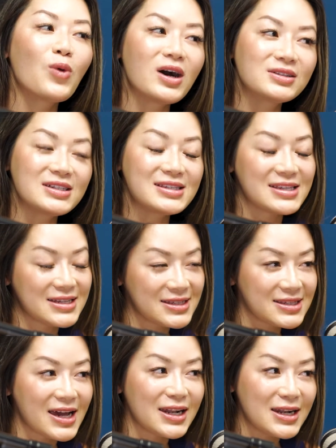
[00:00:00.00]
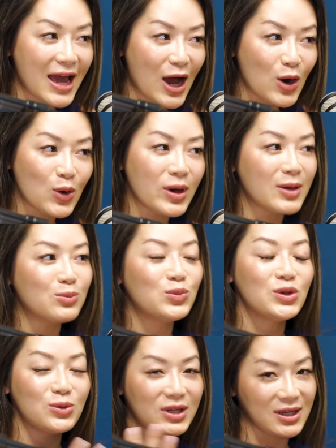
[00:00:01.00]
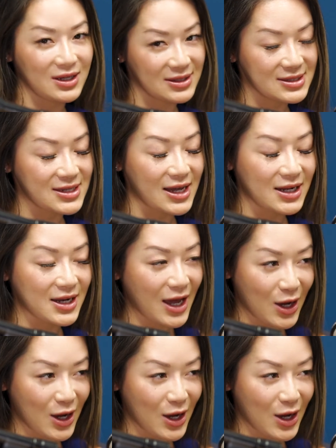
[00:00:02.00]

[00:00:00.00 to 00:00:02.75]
Wellness inside and out, and beauty inside and out.